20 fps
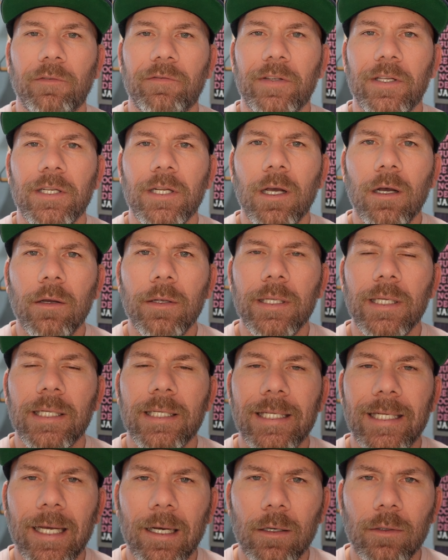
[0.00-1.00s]
if you
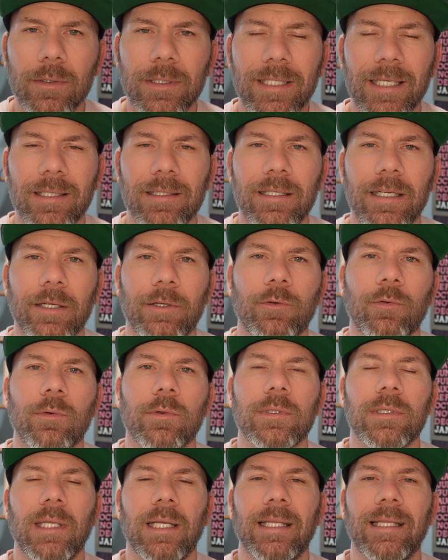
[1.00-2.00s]
know, Disney
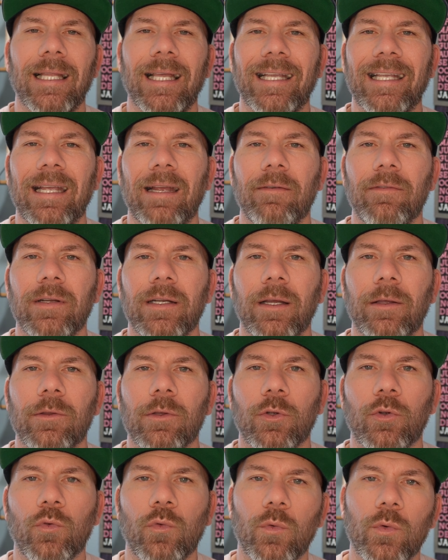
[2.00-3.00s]
Cruise Line, like every
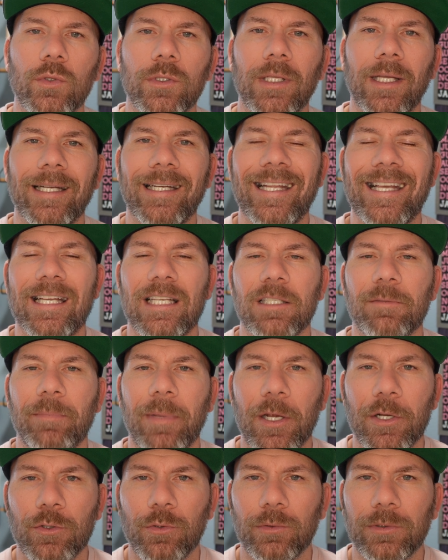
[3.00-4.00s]
other cruise line, has
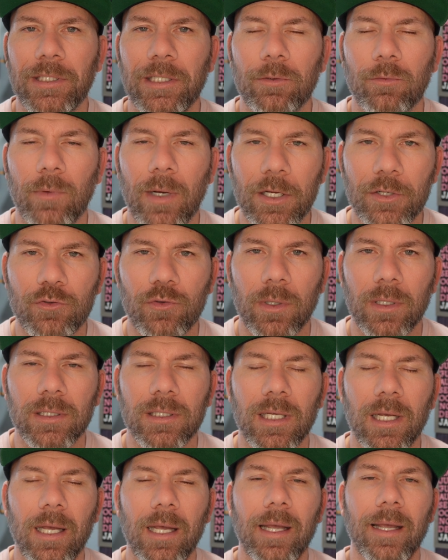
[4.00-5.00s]
specialty restaurants,